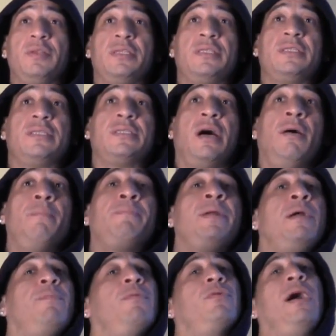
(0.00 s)
Some
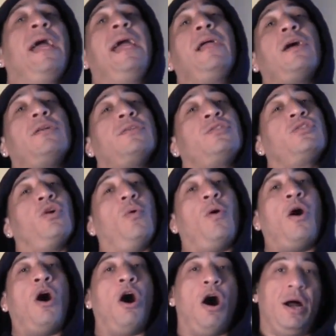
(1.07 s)
people ain't so
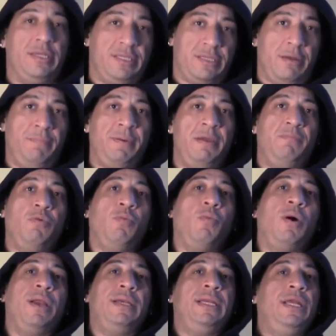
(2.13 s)
hard. Some people
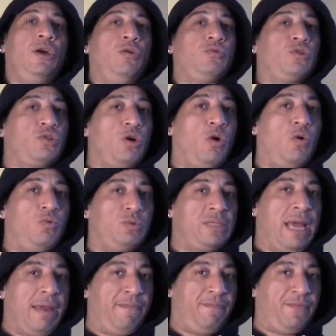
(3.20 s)
want neo soul
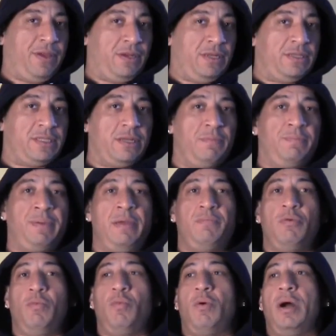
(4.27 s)
type feeling. Some
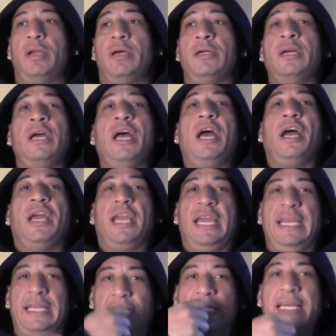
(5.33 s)
people want to
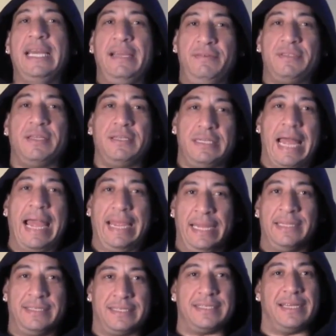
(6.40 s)
eat leaves and light
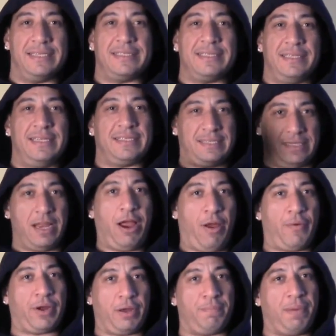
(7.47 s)
incense and listen to
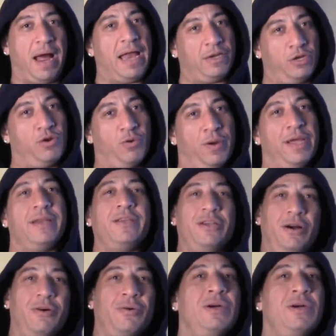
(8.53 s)
Erykah Badu, and you